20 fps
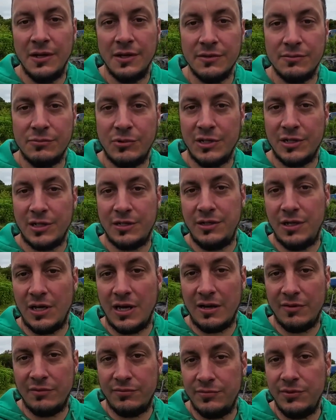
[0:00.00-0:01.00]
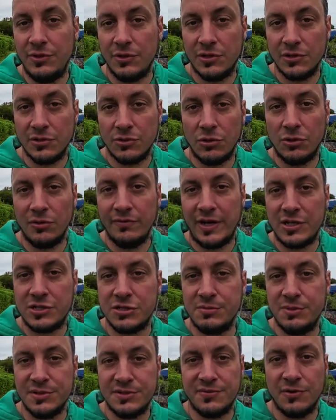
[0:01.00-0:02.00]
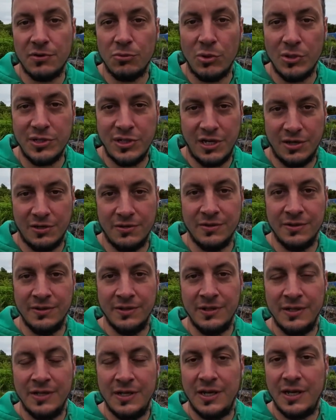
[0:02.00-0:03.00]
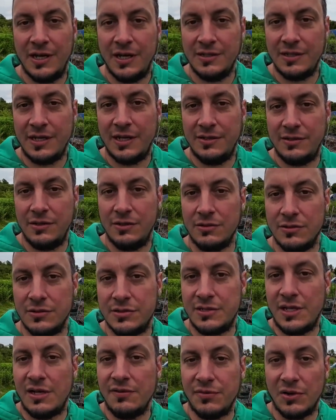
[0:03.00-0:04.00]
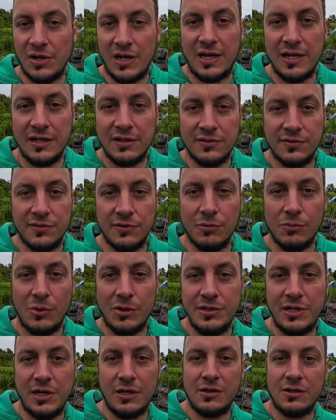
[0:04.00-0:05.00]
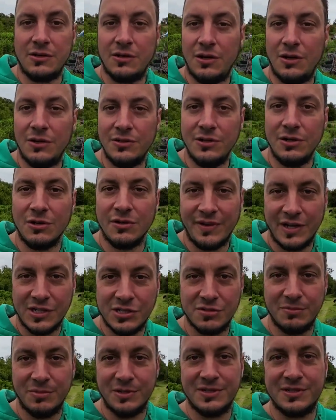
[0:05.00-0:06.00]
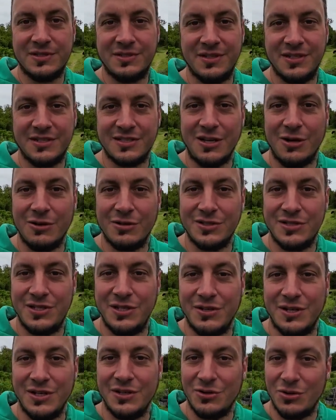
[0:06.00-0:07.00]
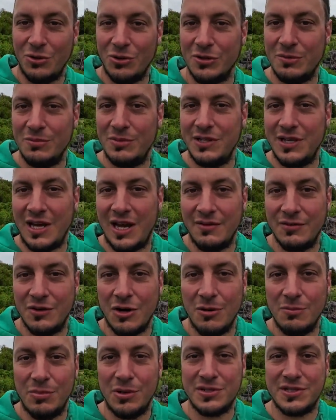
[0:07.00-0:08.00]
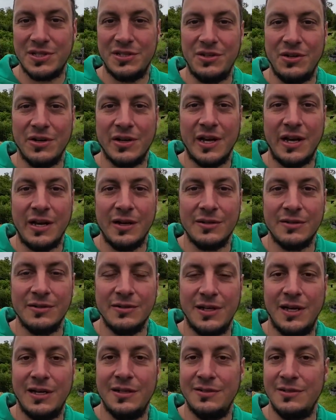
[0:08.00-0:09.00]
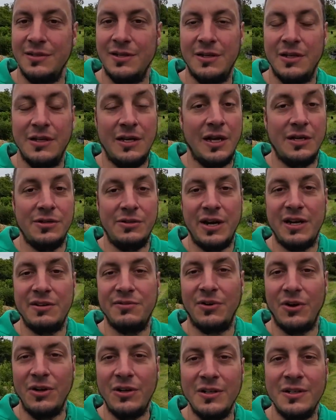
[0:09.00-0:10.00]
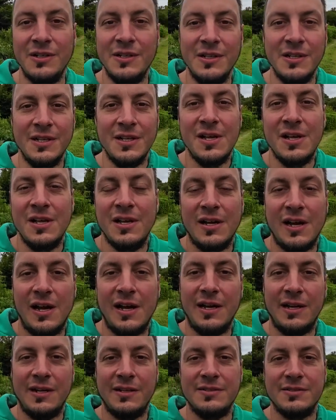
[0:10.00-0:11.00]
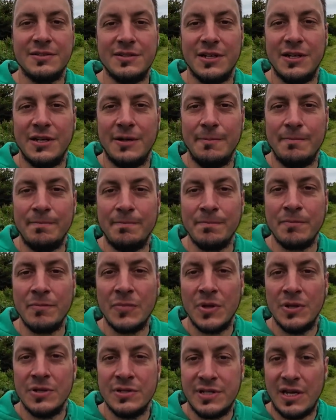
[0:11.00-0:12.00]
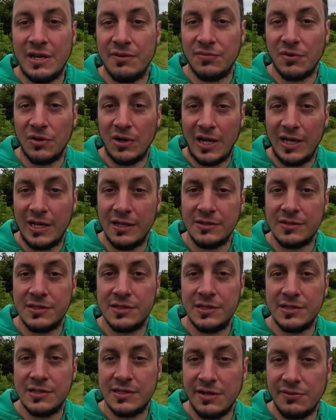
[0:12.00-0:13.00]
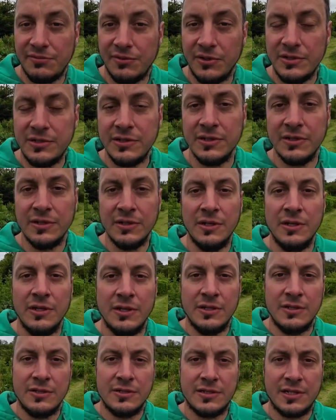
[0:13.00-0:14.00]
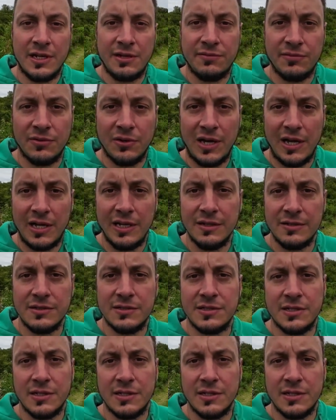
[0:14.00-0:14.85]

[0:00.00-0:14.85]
well then you can grow vegetables for 1 year. And then you're self-reliant for 1 year on your vegetables, as long as you can grow them and you have compost in your garden and rainfall. And self-reliance is different. Self-reliance